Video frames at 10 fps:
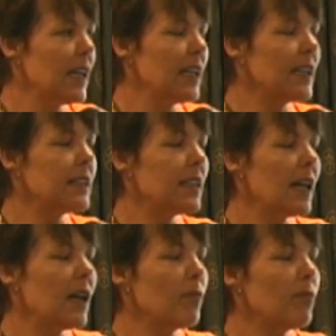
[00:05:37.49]
It
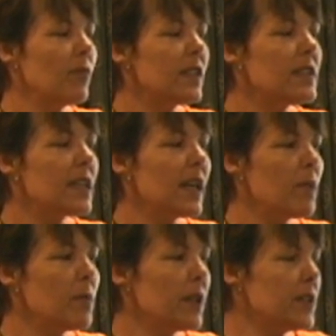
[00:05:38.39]
um, set
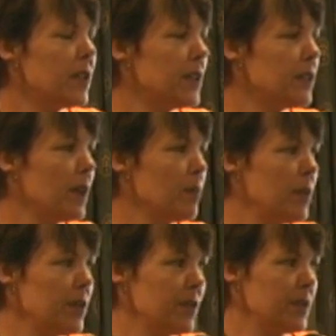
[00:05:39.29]
up military
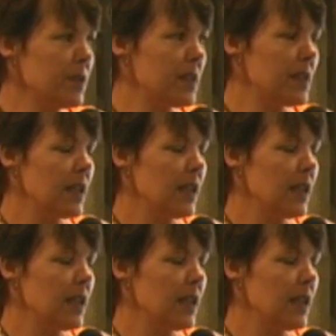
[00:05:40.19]
tribunals.